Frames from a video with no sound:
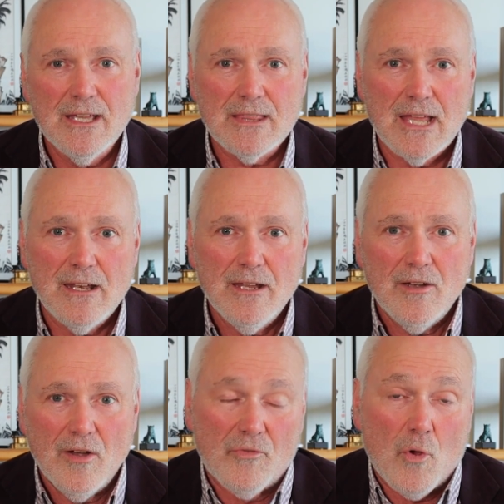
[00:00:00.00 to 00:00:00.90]
then
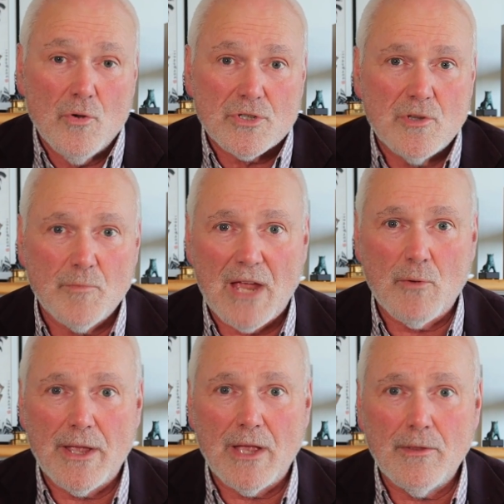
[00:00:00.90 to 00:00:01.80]
of course you may
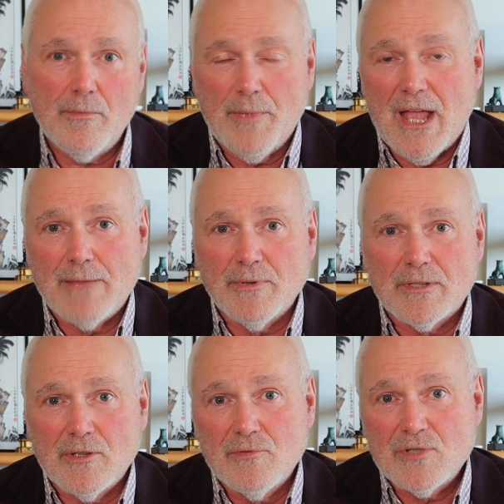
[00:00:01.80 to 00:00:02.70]
well be able
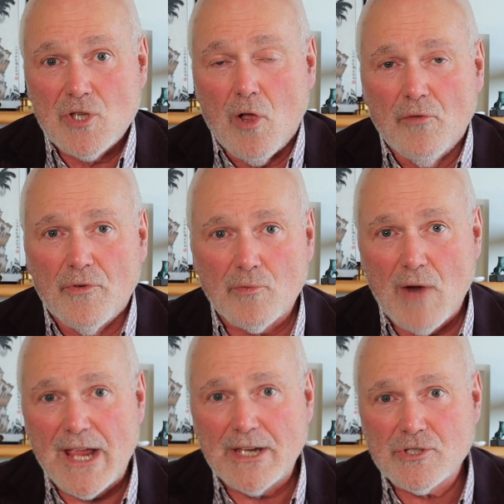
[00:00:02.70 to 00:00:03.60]
to solve a
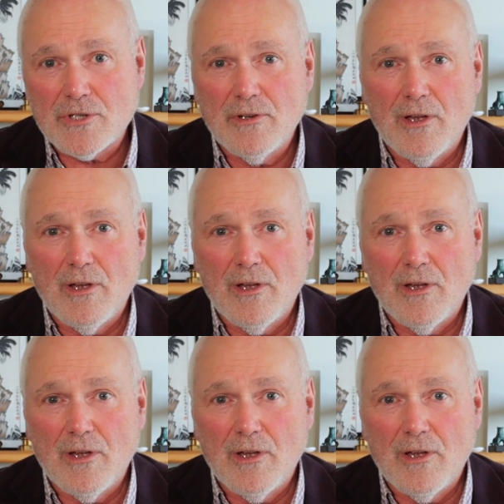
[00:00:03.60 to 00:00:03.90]
range